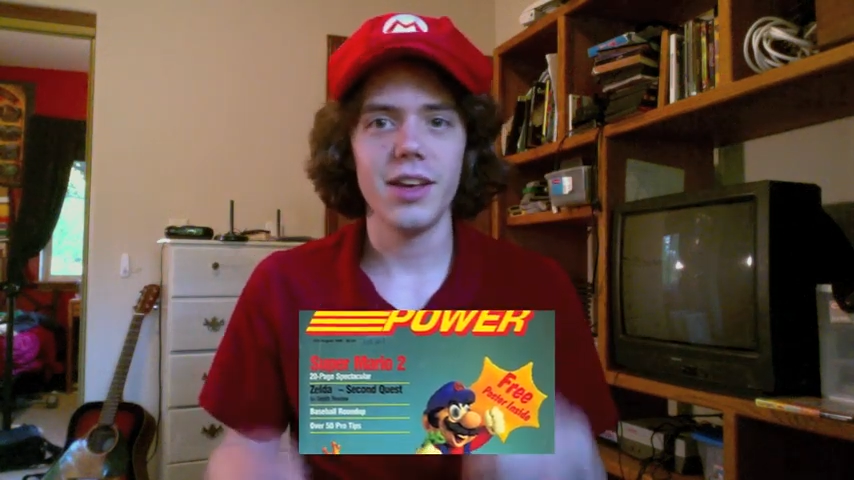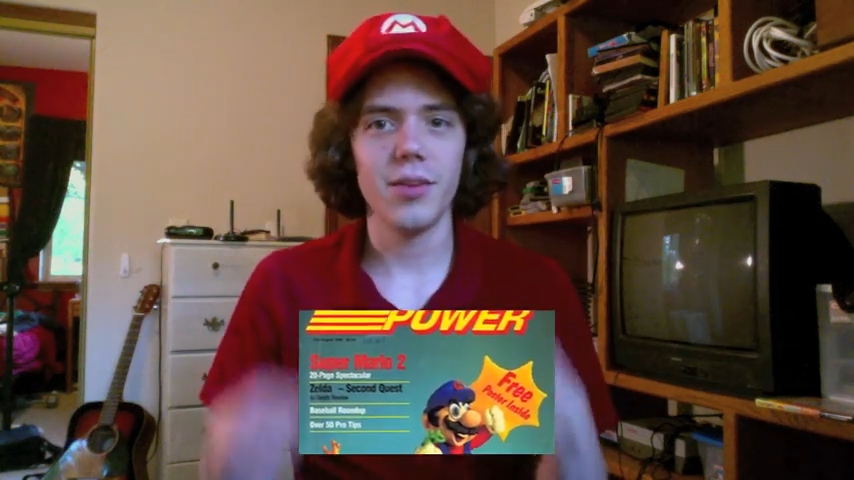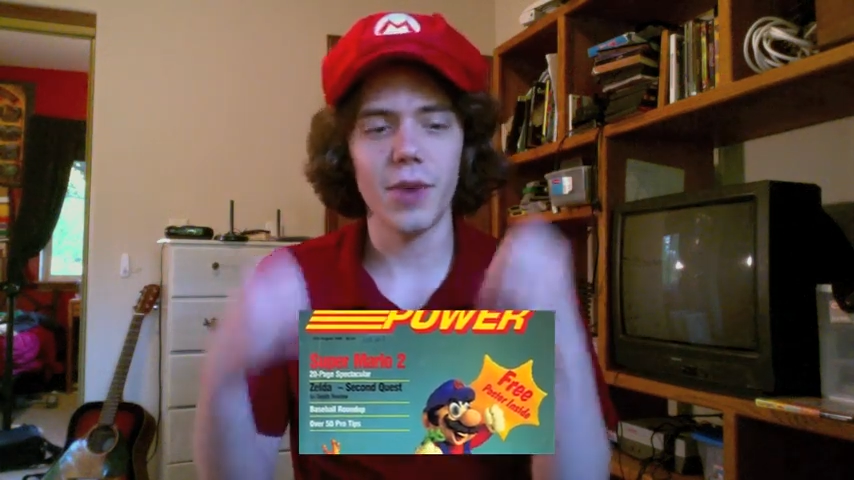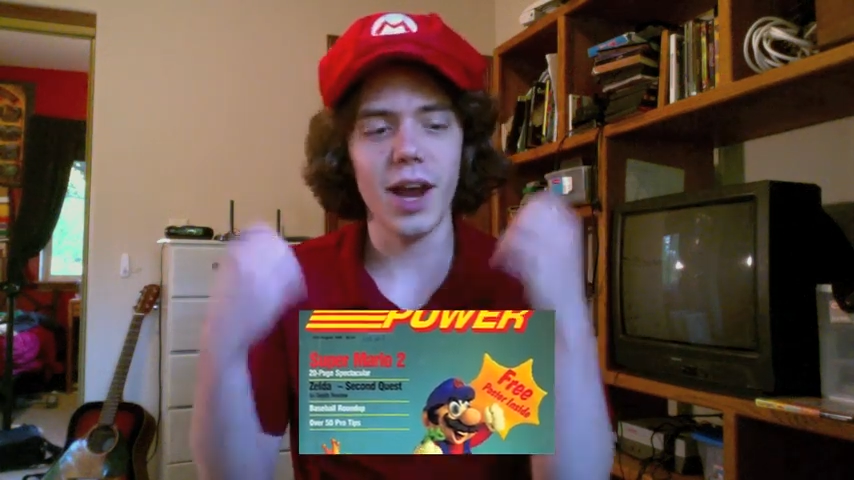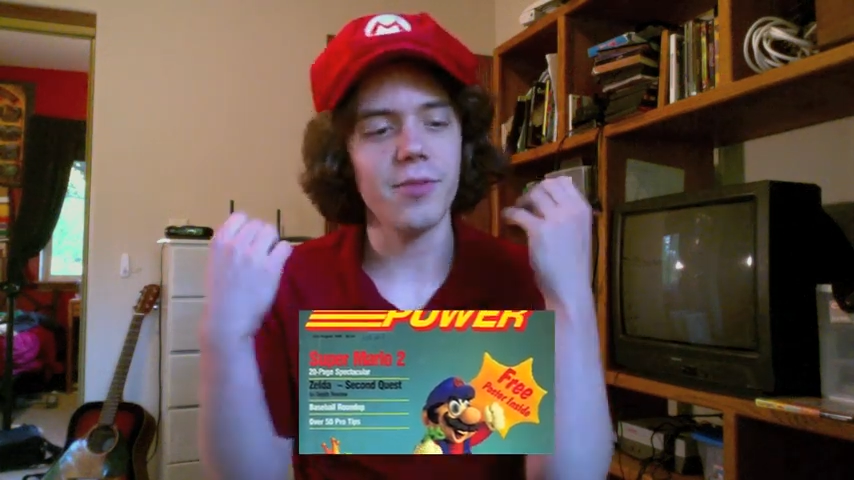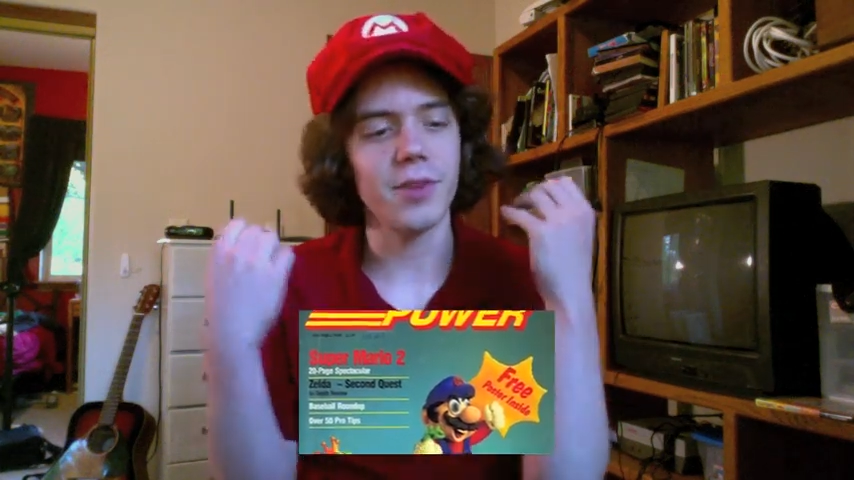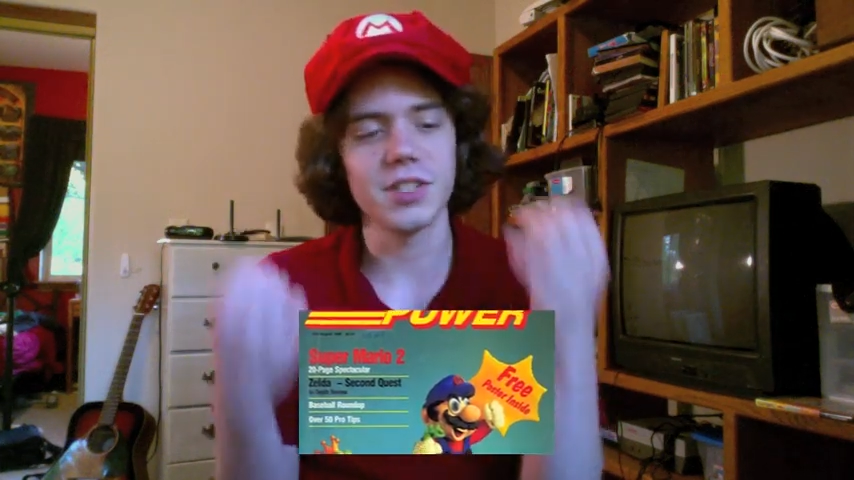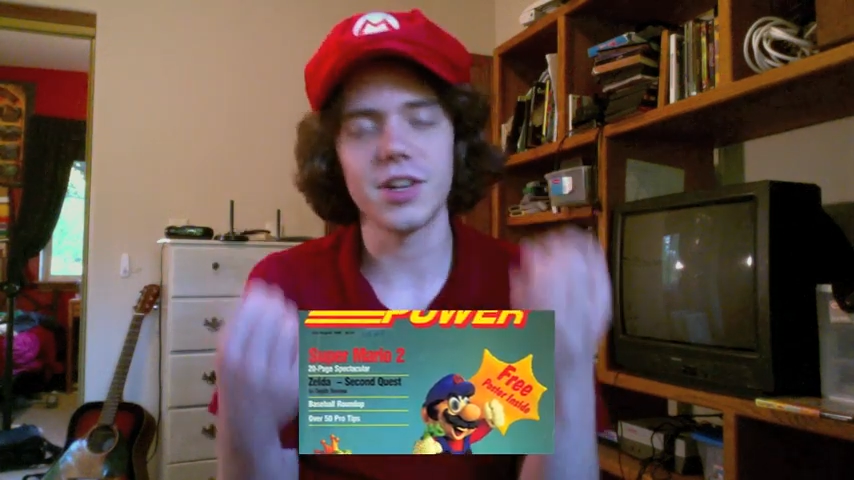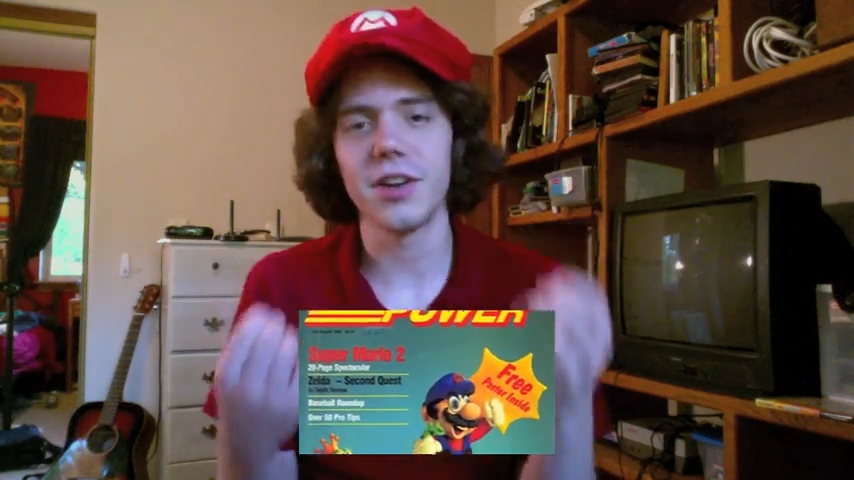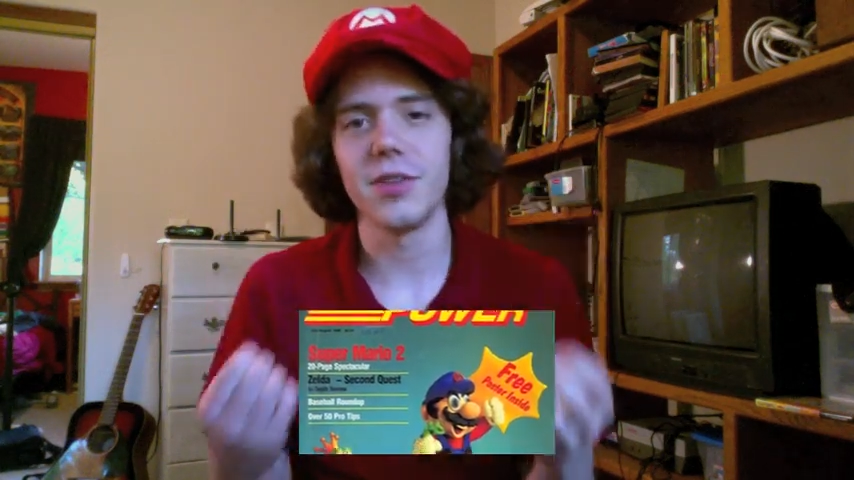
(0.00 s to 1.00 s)
when I
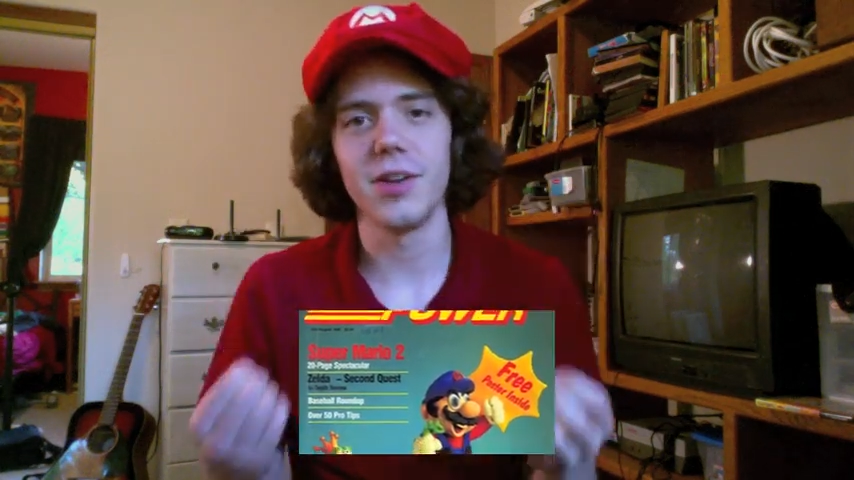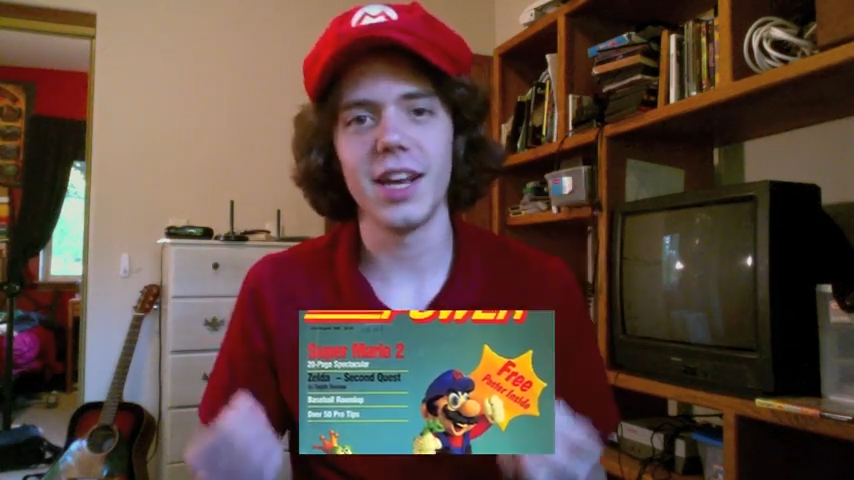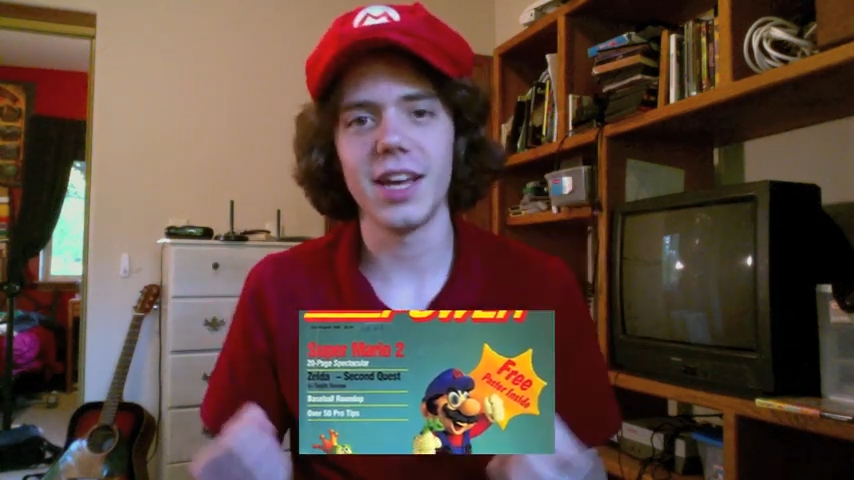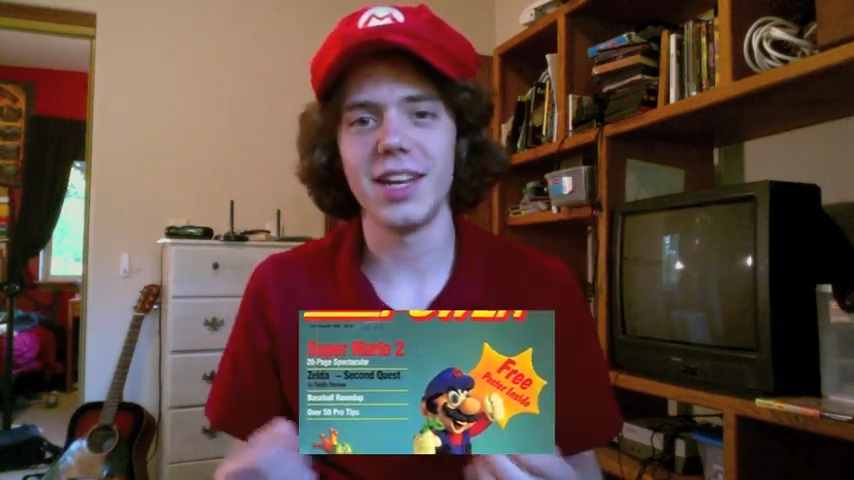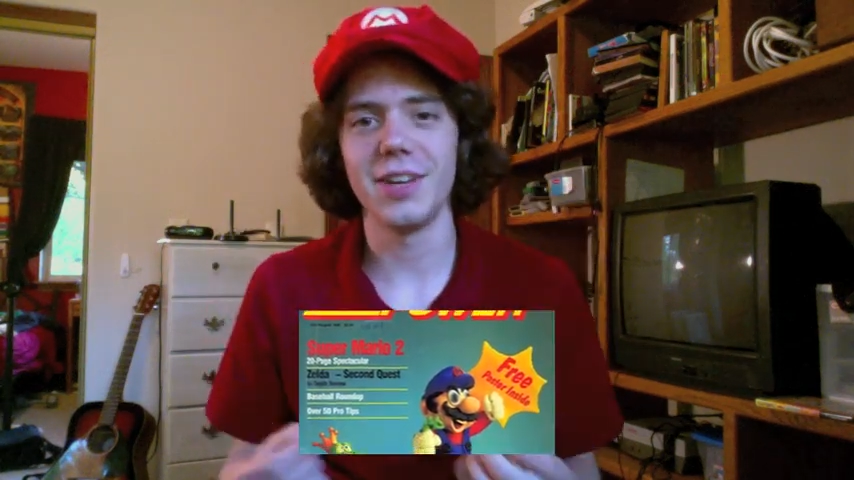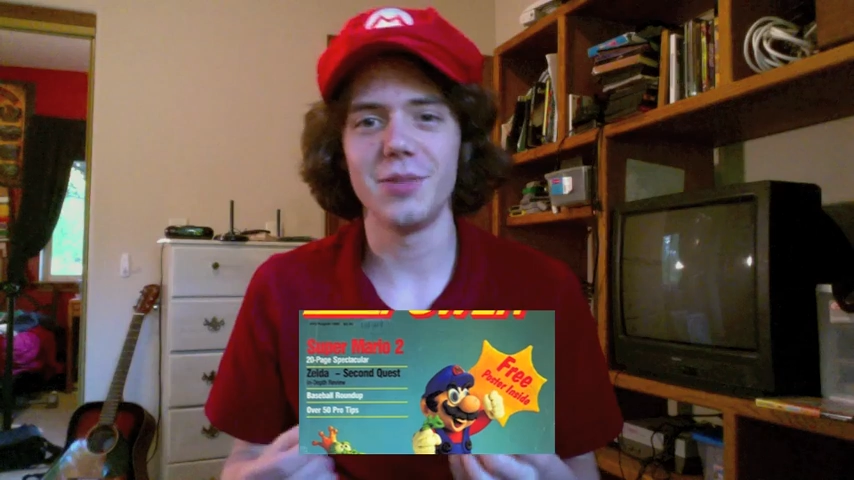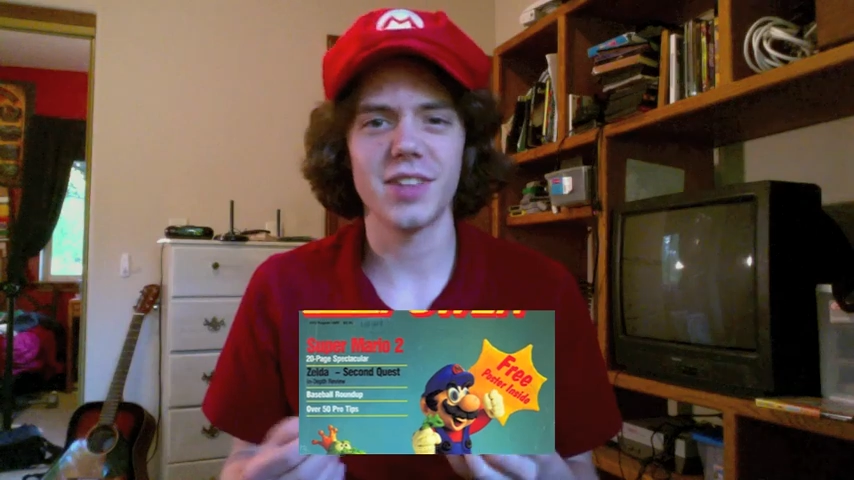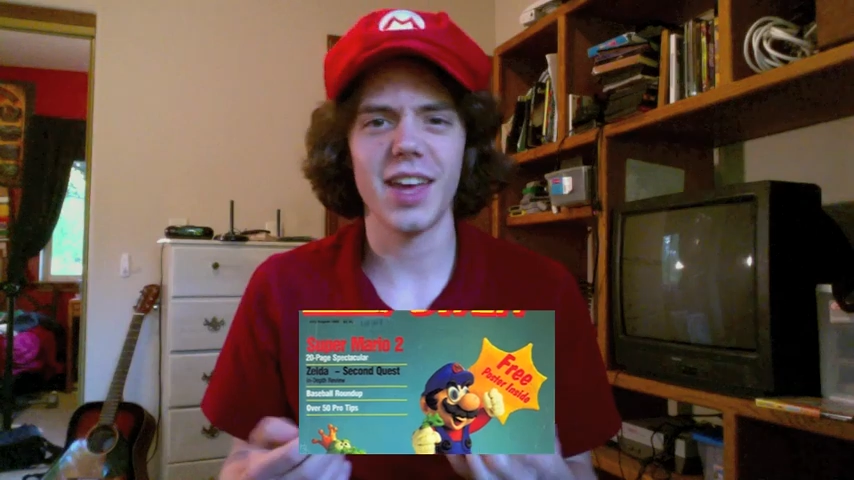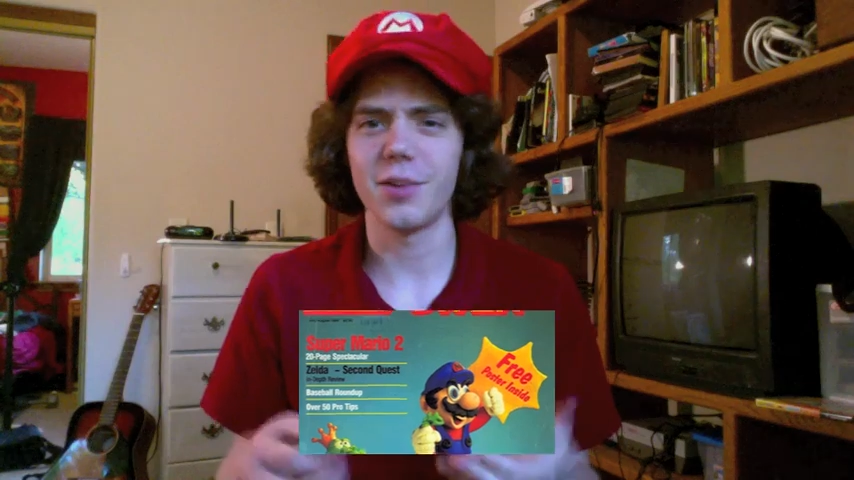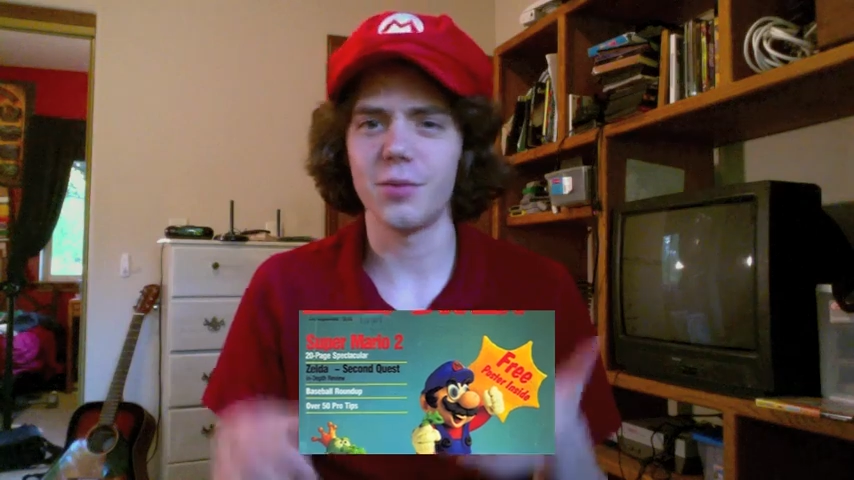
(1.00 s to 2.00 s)
first started reading it, it
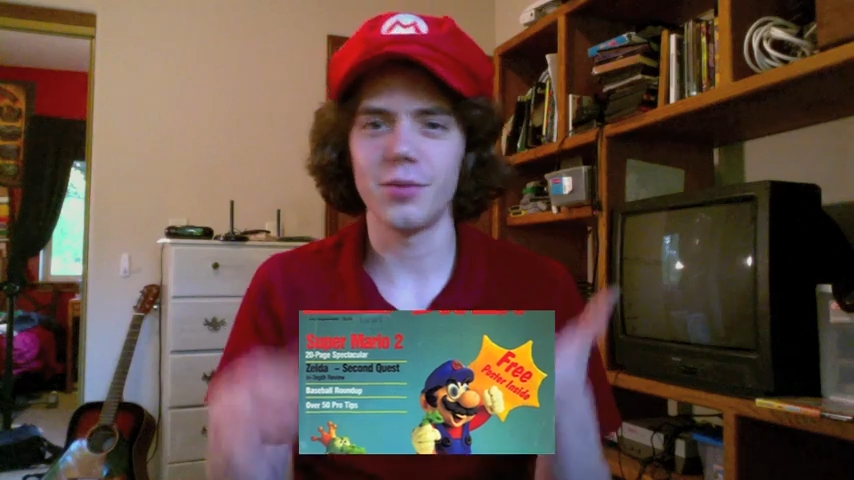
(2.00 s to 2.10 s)
was like,